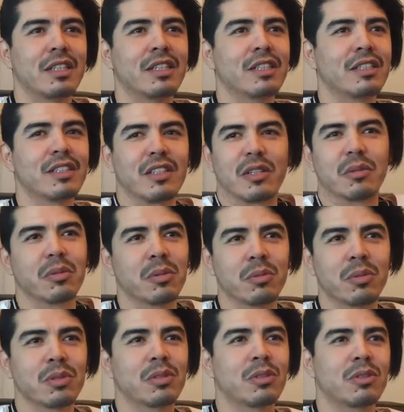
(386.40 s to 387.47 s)

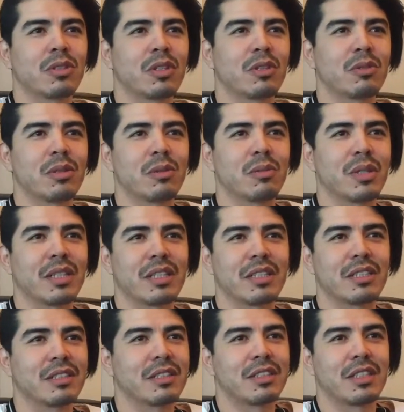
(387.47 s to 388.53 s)
we'll do so in a way
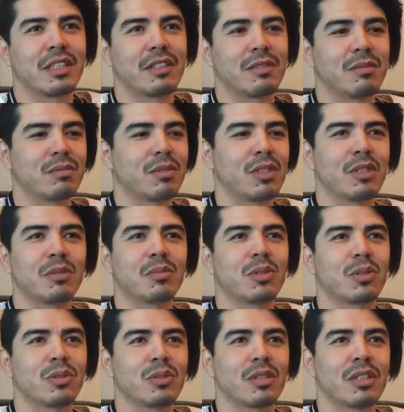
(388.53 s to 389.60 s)
that I'm
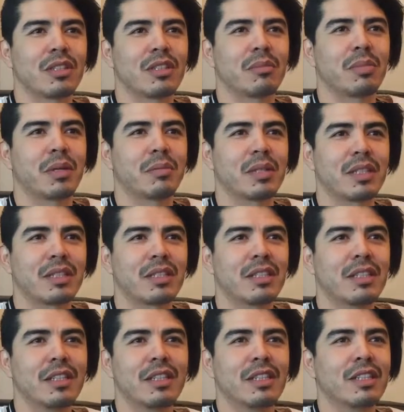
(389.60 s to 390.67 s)
sure that the public
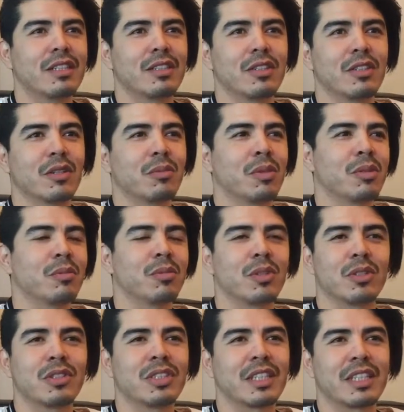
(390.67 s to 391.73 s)

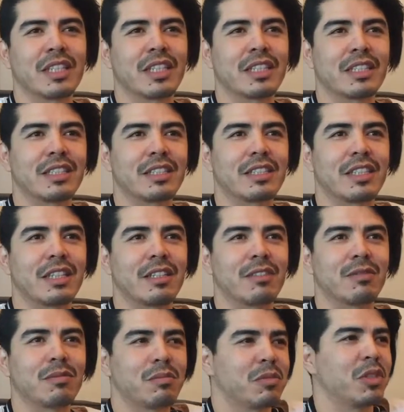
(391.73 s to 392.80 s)
won't see that as
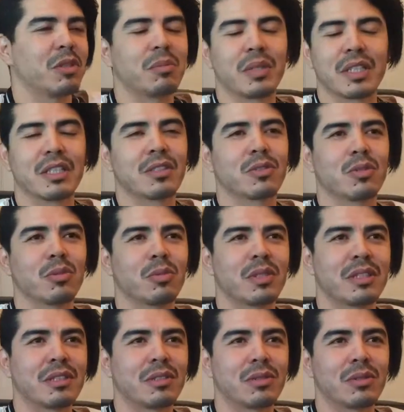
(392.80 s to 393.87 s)
being
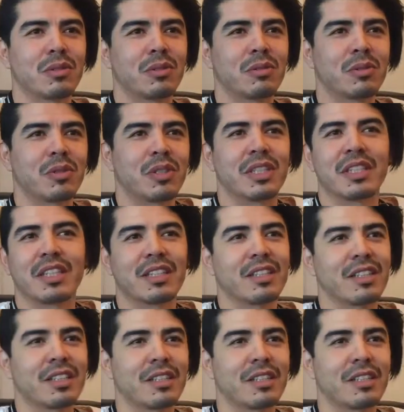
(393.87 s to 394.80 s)
exorbitant or anything like that.